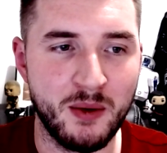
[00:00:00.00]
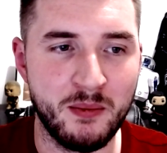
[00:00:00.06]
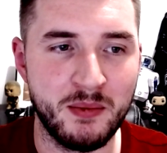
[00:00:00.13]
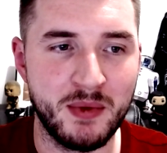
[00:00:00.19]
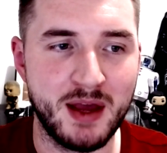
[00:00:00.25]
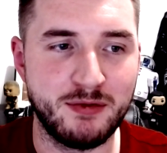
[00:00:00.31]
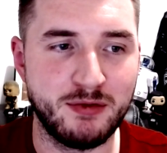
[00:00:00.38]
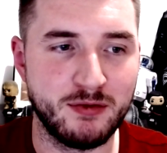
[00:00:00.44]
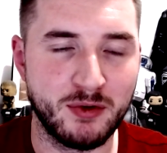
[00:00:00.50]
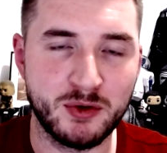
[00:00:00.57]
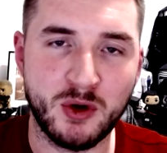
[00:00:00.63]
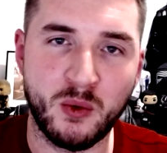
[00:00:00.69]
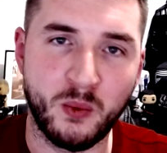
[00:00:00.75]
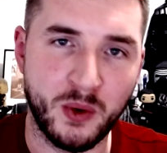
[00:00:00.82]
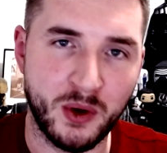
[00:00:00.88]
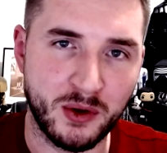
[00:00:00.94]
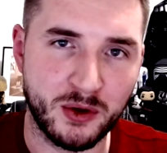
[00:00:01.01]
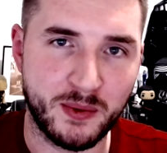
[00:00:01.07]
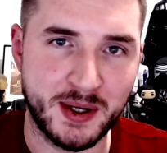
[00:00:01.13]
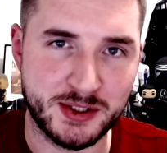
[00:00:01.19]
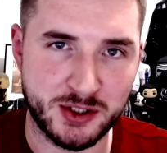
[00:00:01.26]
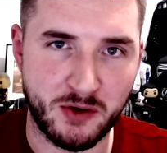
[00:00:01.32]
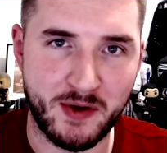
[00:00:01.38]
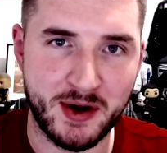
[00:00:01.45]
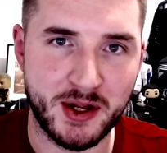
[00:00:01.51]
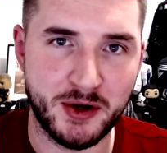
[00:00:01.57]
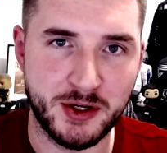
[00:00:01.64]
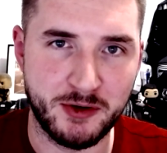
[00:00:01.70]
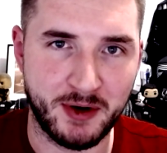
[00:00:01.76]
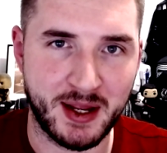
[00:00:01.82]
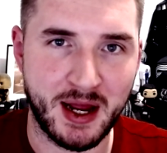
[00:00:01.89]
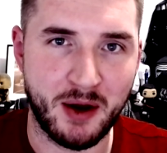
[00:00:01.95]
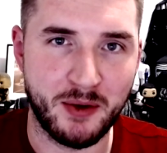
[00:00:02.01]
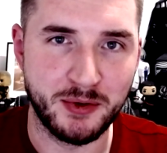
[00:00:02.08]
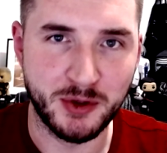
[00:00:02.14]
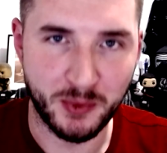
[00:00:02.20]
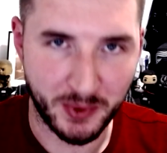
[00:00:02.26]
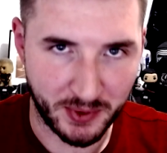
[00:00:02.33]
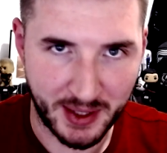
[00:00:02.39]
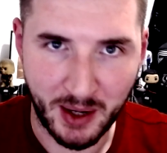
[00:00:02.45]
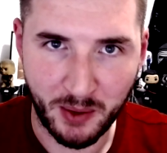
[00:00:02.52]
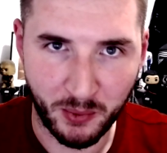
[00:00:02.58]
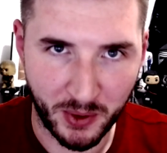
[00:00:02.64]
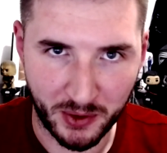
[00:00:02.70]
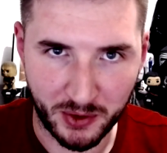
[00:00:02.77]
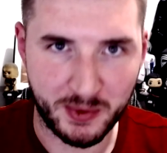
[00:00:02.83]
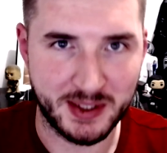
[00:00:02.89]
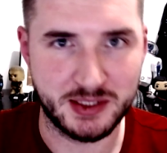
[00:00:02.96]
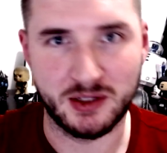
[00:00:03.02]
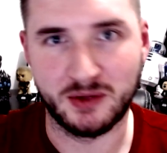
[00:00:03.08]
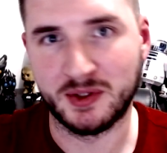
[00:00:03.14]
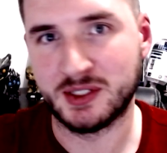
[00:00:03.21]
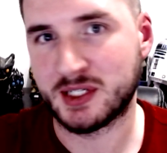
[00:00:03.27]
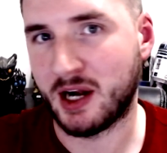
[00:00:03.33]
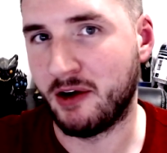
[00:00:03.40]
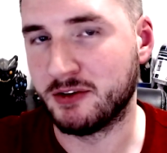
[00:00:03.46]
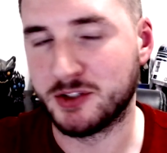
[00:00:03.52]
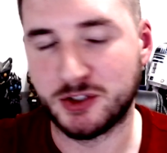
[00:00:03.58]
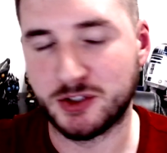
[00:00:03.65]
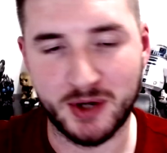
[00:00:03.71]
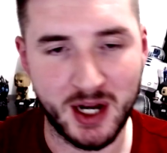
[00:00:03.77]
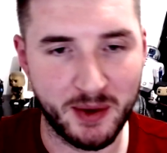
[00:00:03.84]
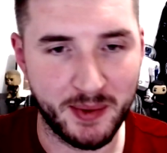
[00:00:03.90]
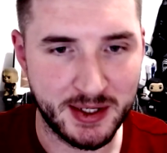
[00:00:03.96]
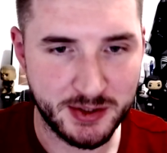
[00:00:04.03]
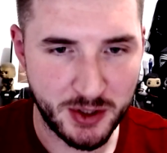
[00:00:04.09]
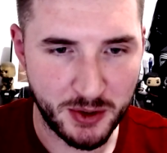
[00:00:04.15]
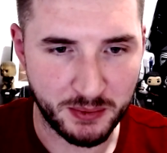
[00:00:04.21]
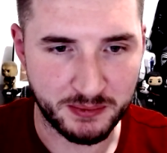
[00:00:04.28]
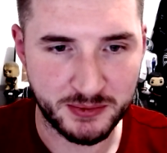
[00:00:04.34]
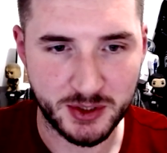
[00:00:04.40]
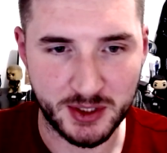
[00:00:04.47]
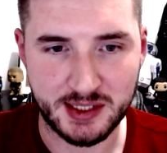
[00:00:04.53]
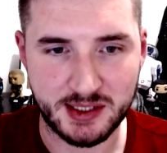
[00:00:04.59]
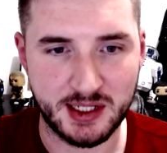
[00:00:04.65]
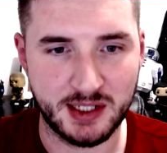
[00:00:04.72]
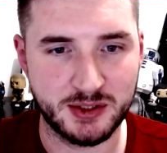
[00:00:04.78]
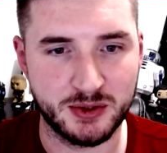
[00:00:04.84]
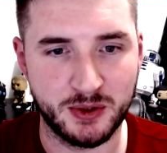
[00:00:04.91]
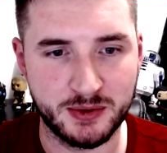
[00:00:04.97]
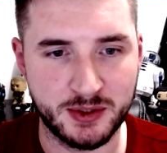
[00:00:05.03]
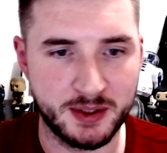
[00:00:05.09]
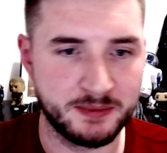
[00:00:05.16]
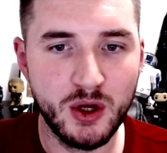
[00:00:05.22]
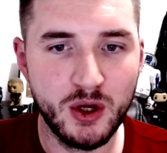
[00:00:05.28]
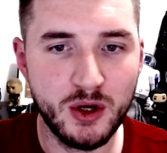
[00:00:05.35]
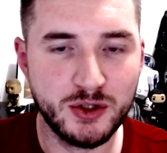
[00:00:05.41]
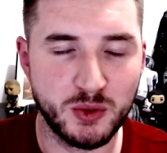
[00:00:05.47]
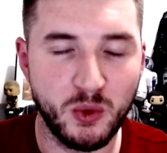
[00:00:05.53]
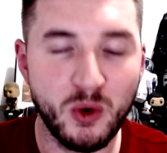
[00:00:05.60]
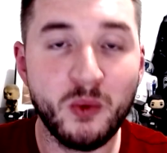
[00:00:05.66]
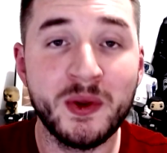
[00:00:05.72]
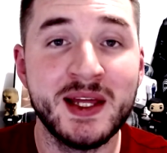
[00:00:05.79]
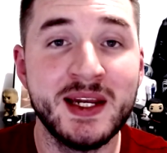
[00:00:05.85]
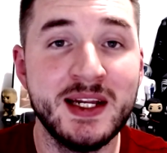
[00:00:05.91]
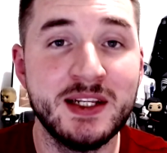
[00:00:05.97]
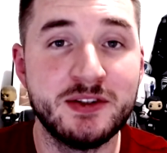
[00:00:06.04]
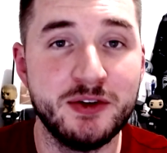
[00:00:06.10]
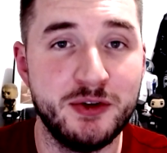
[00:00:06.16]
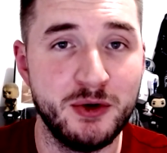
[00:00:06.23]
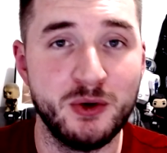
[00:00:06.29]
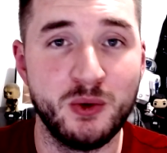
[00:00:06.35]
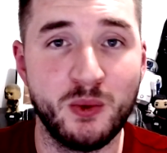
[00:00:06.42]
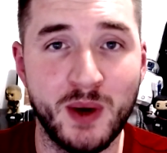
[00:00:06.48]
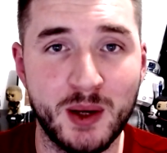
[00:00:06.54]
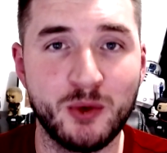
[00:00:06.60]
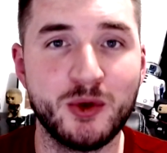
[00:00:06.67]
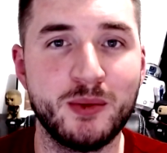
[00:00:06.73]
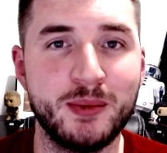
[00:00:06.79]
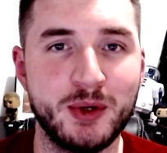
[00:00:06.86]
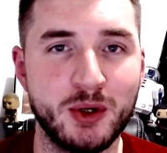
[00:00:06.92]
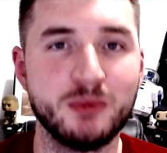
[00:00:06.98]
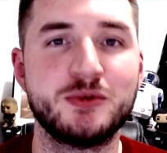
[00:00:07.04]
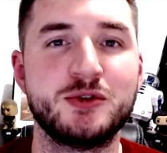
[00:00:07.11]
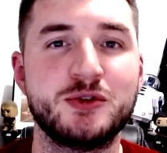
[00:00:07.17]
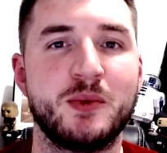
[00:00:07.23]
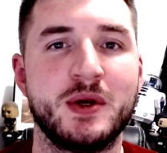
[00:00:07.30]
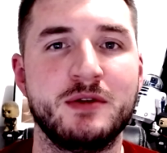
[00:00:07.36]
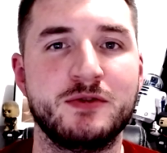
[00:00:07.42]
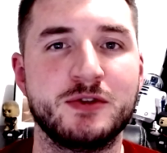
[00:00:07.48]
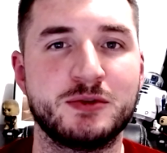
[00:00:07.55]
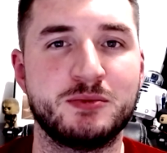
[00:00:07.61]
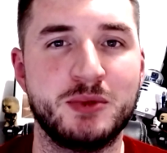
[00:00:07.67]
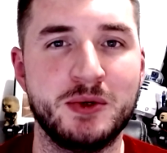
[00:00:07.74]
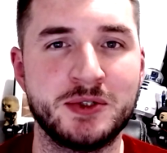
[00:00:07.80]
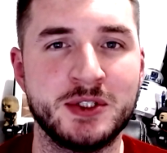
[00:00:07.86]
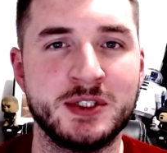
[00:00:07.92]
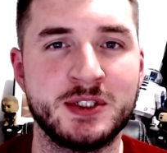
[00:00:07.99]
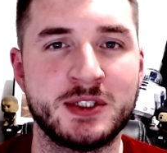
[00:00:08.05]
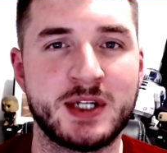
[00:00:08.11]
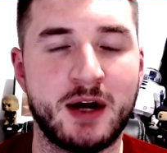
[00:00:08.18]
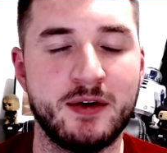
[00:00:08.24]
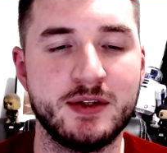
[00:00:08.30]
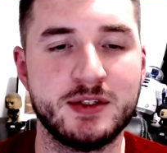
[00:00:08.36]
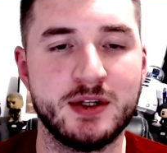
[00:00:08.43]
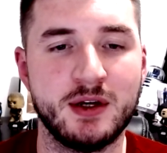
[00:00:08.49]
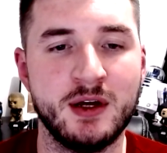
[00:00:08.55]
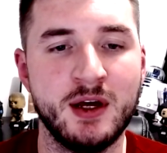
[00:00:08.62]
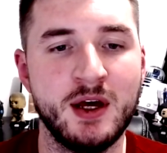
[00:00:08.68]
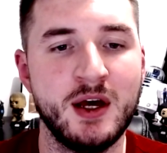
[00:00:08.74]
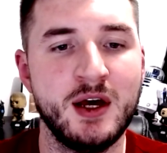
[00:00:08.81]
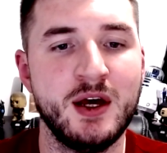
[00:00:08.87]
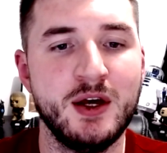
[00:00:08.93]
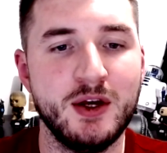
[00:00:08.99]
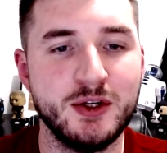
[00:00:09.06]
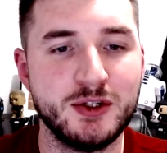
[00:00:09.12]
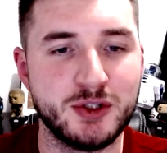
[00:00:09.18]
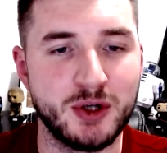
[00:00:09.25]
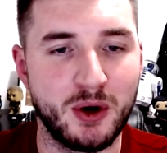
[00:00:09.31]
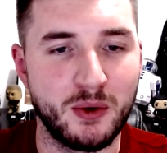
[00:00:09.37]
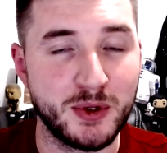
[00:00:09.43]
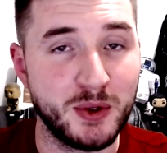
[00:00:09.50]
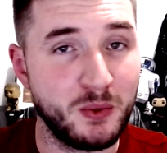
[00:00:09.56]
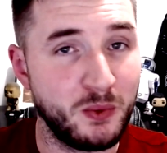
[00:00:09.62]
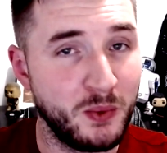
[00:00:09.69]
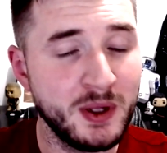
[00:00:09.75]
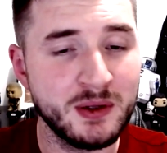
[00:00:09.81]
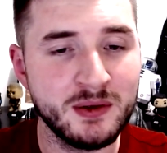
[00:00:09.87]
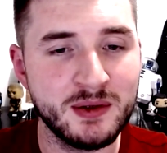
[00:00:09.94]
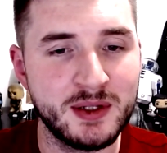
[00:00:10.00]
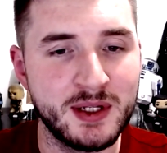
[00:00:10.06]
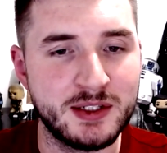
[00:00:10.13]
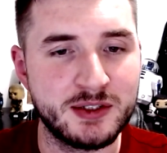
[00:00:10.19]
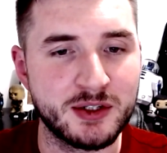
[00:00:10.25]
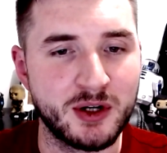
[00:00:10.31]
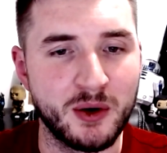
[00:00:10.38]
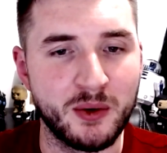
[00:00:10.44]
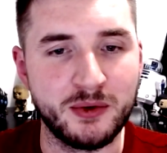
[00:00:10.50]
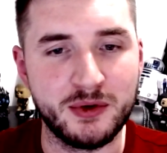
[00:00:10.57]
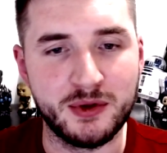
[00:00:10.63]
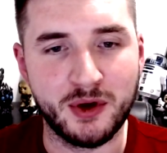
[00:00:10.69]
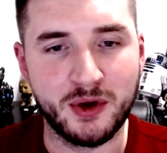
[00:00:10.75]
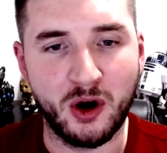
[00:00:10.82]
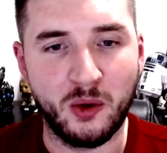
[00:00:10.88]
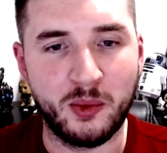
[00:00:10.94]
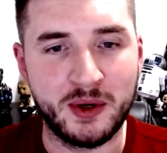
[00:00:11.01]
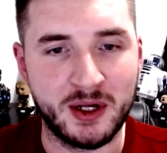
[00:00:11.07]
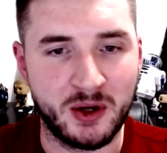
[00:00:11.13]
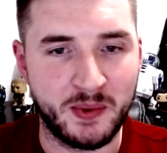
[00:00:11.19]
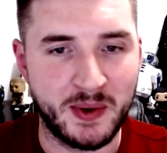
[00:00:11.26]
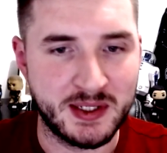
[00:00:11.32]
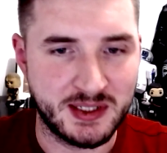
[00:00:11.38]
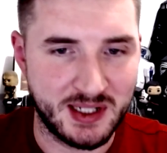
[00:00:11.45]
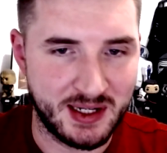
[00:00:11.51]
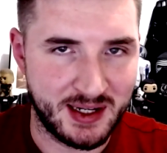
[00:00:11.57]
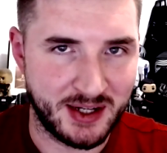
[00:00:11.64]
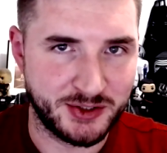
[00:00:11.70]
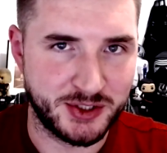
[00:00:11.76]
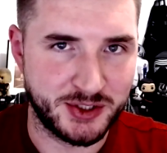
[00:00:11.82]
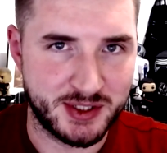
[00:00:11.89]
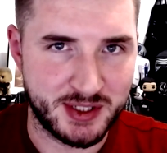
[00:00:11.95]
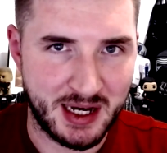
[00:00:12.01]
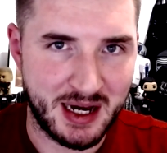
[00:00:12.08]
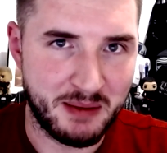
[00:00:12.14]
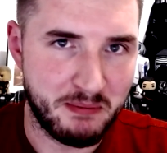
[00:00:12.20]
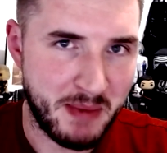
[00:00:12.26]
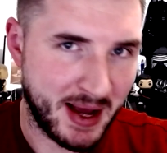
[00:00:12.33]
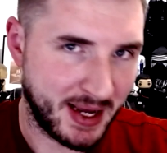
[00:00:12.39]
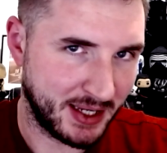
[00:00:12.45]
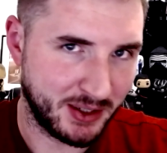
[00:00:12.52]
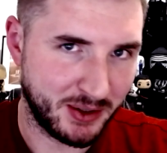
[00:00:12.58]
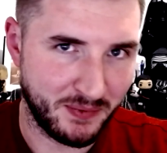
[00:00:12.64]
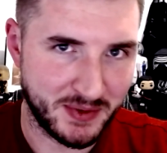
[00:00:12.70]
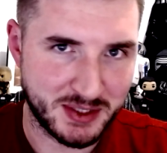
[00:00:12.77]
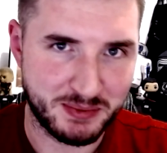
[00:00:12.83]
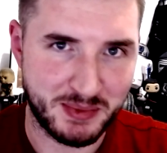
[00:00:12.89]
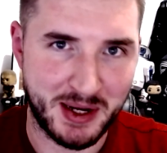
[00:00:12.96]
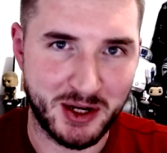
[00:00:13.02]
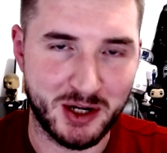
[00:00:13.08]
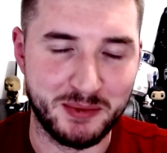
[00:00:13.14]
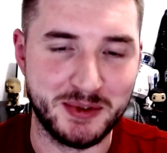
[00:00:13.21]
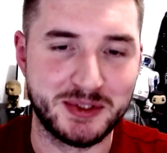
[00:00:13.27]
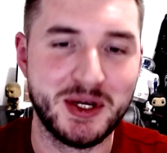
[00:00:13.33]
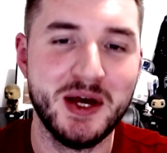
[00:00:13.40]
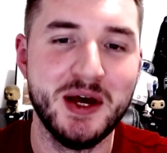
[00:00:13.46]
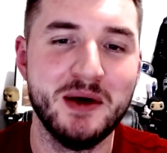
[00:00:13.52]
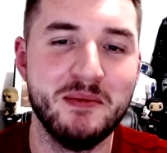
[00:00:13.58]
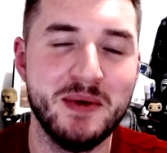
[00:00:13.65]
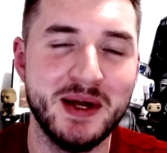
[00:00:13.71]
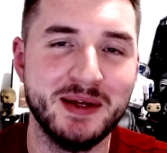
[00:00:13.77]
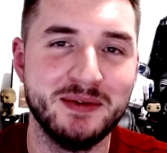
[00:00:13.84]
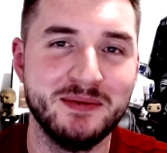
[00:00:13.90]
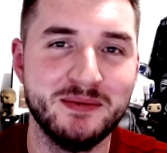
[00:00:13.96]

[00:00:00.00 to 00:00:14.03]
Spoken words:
If you've unlocked world quests already on your account, you will get world quests on this character straight away too, so that's that sorted. So what will you need to do, where will you be up to when you just boosted this character? So you will need to go and do the opening quest in Nazjatar and Mechagon. This might come as a bit